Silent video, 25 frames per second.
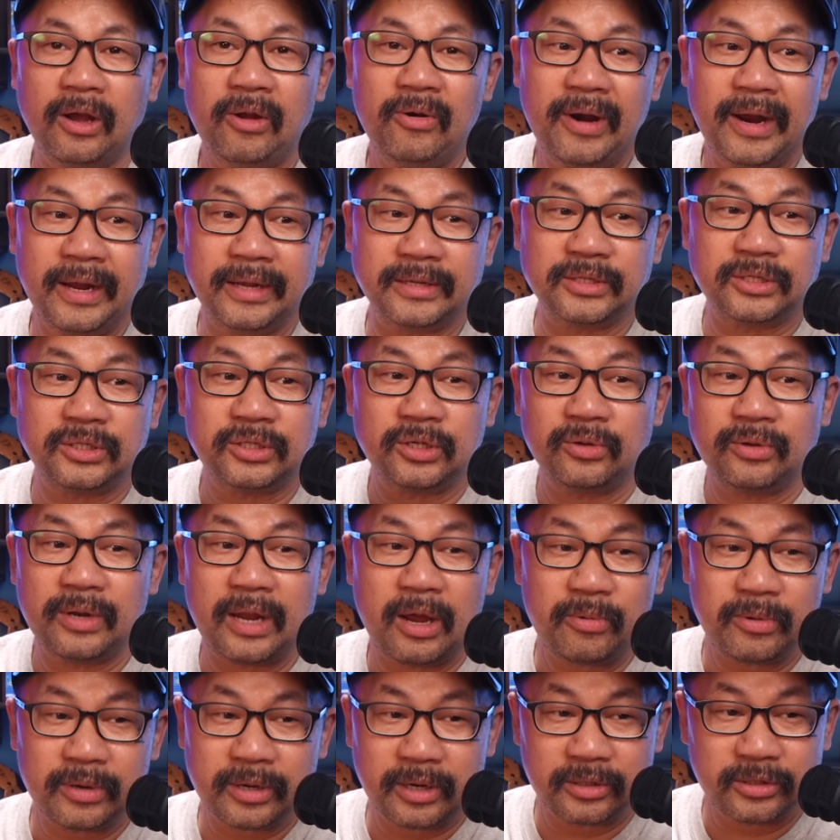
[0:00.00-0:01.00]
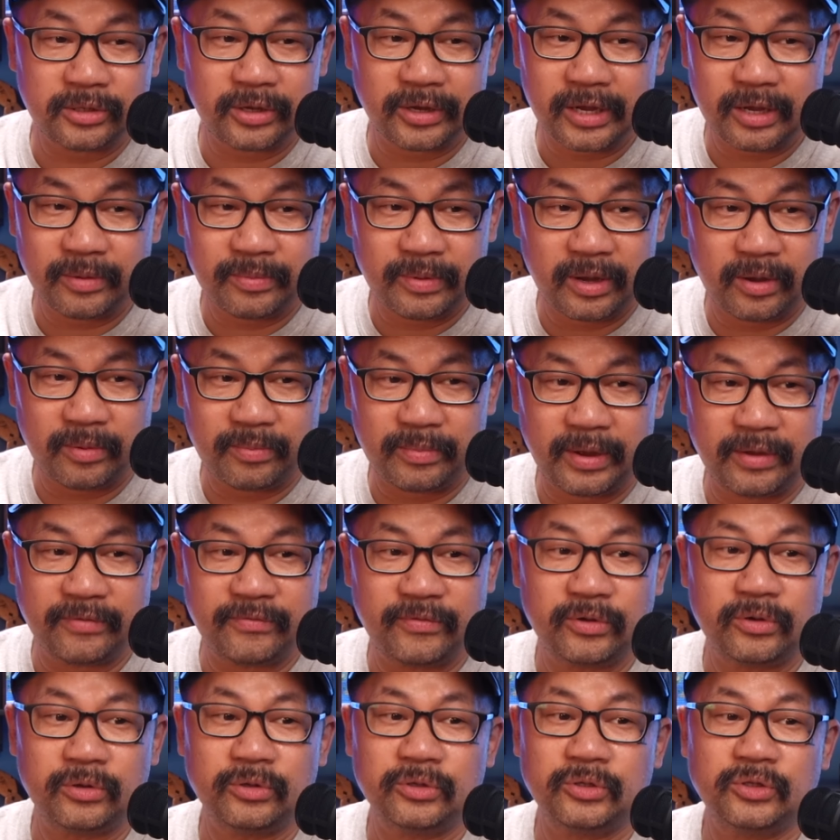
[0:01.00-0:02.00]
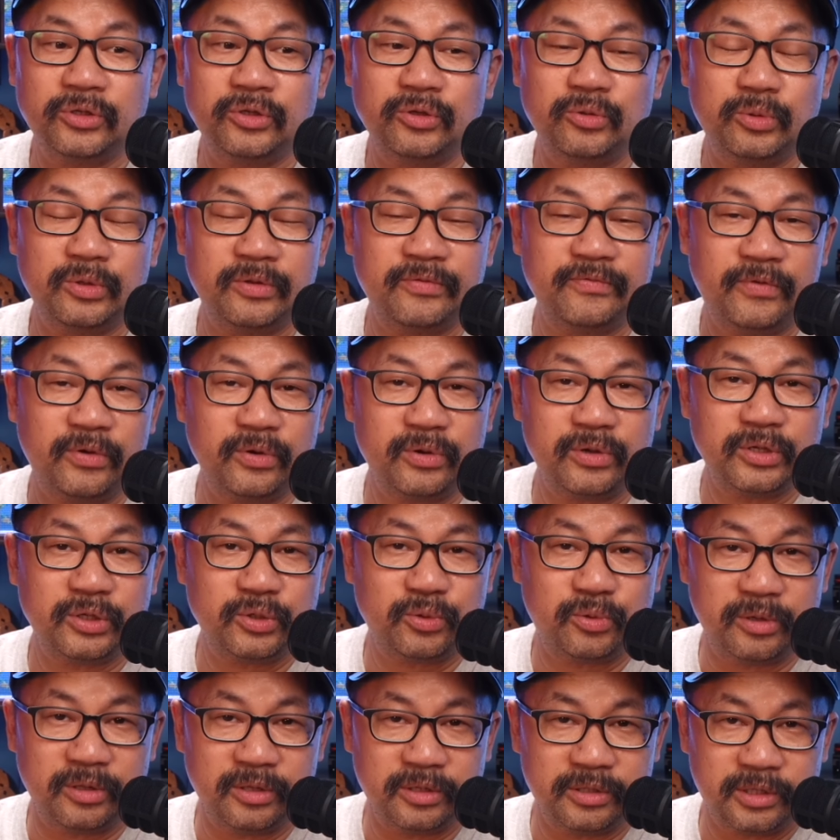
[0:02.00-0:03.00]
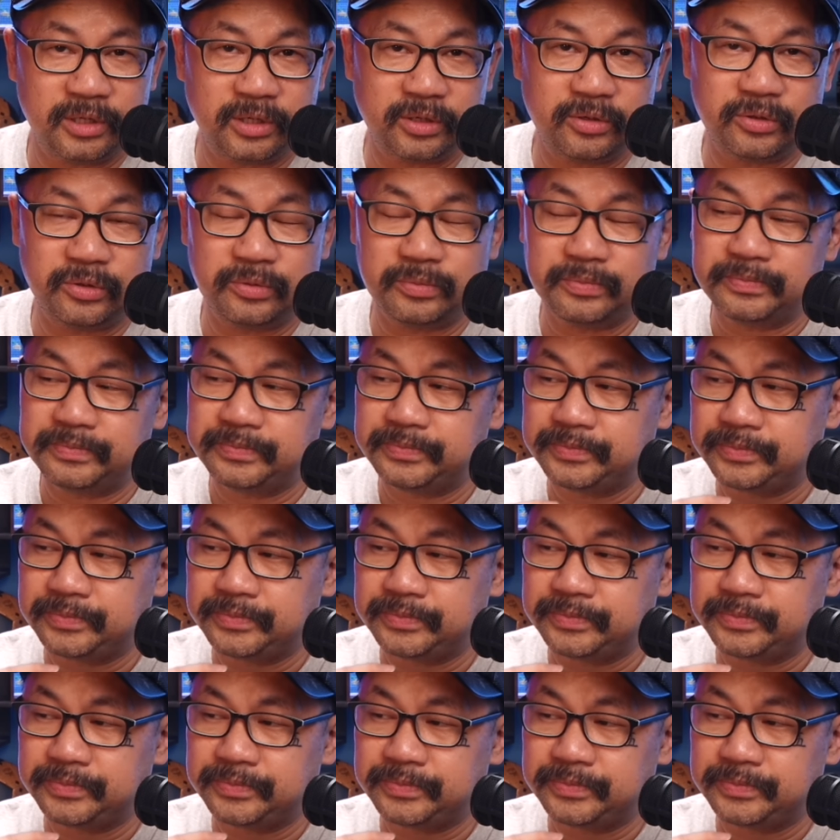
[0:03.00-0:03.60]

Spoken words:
All right, so now we're gonna talk about my photo shoot with Focus Real Estate Group.